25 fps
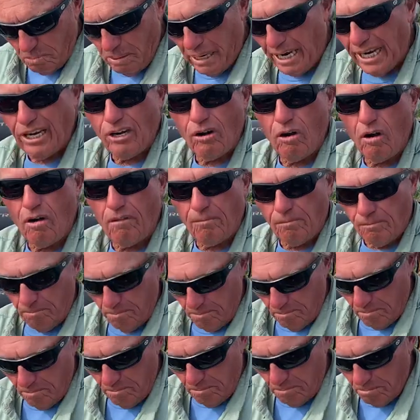paying off
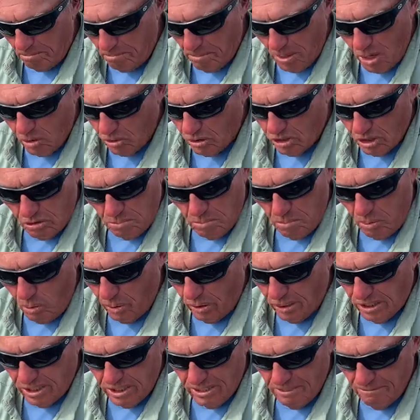bonus
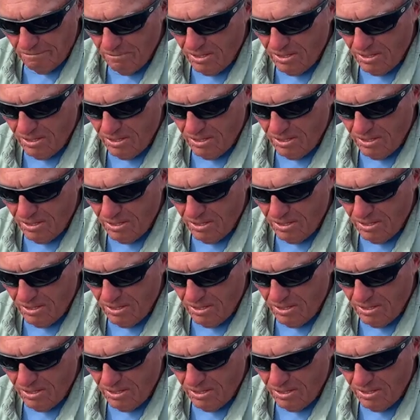points.